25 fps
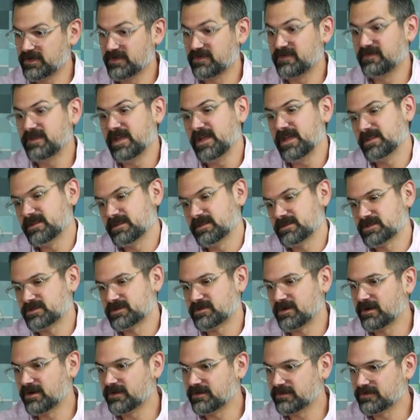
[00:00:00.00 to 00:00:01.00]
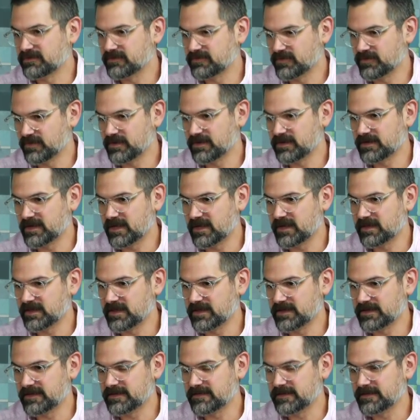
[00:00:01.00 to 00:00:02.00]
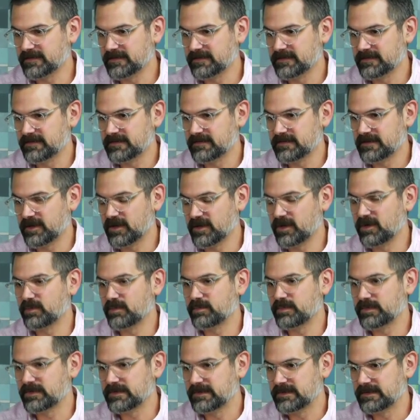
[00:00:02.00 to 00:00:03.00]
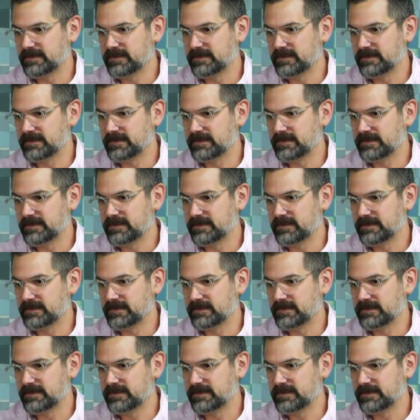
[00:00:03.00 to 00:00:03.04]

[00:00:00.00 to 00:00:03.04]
Your faith is stronger for it, I think. I hope.